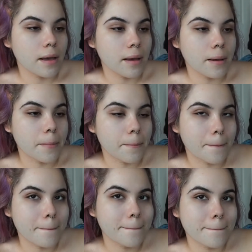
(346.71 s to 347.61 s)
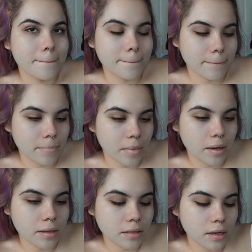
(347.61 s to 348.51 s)
And
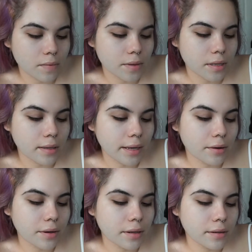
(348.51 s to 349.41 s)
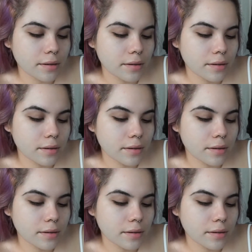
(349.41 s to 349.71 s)
I start off with the lighter color.